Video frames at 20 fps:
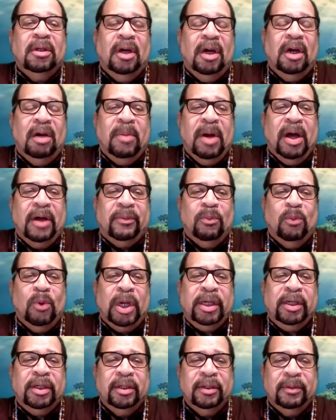about
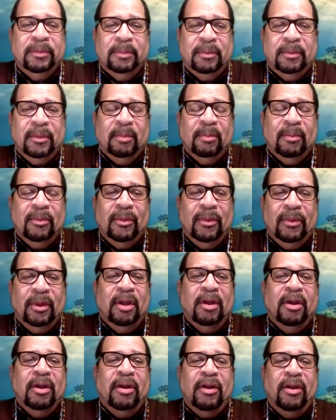what
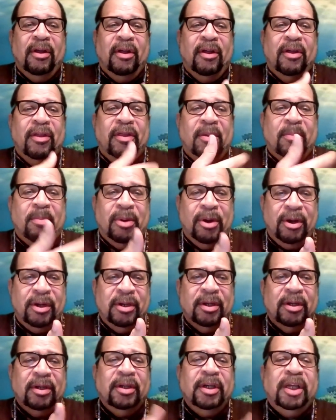the
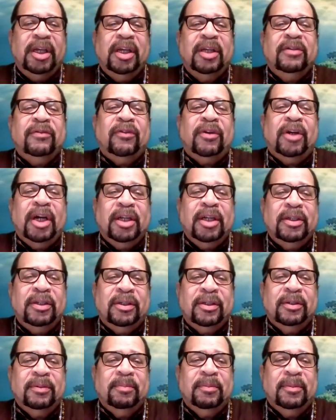burden is for
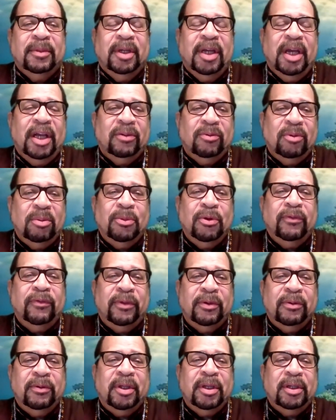us as we move
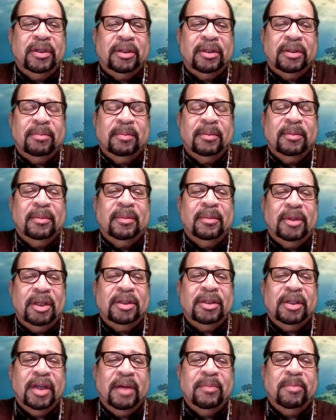through this
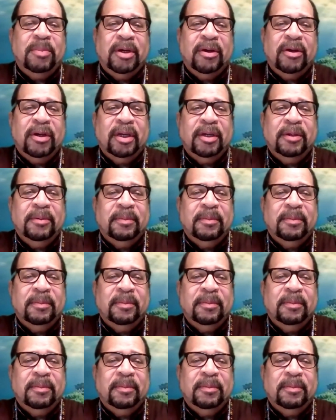time period.